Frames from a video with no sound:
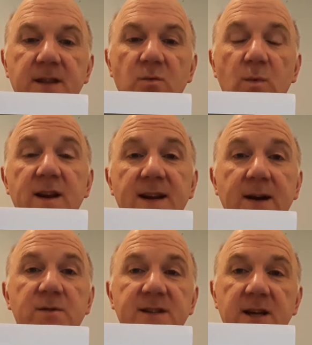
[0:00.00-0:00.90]
that we
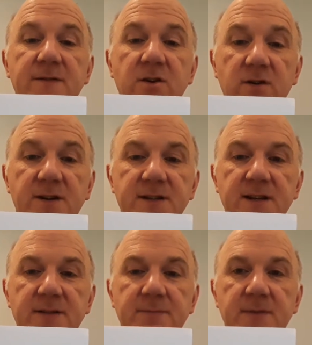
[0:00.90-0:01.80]
now take for
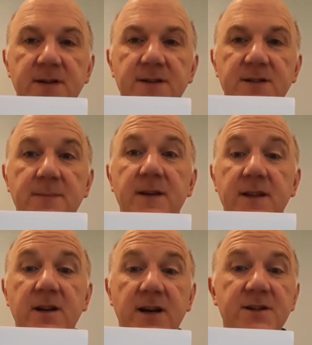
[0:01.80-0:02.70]
granted, something
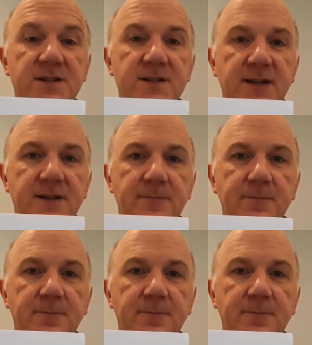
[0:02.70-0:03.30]
that I just did,